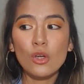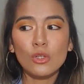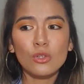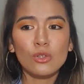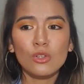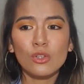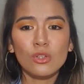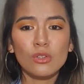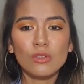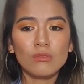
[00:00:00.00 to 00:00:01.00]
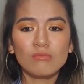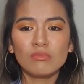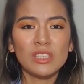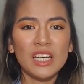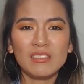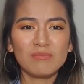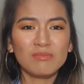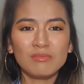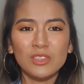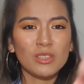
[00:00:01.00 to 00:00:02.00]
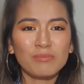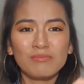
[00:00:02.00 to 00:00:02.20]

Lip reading: who like got